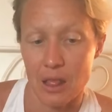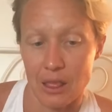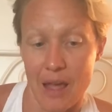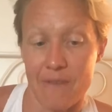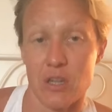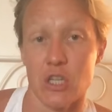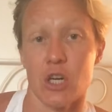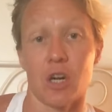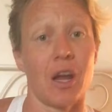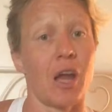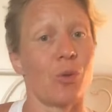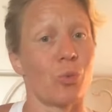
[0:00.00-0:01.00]

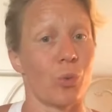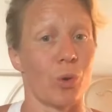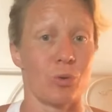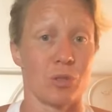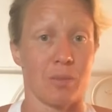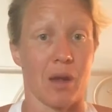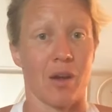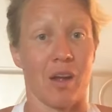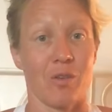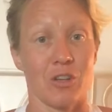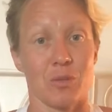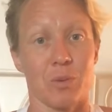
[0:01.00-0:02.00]
lavender, and rosemary,
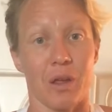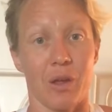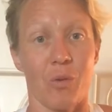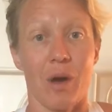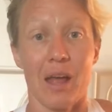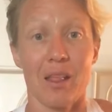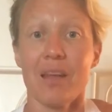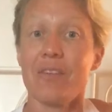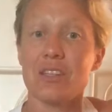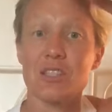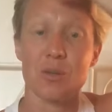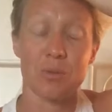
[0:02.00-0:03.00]
which is probably why I love
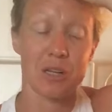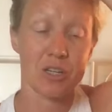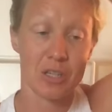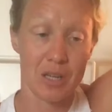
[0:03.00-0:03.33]
it so much,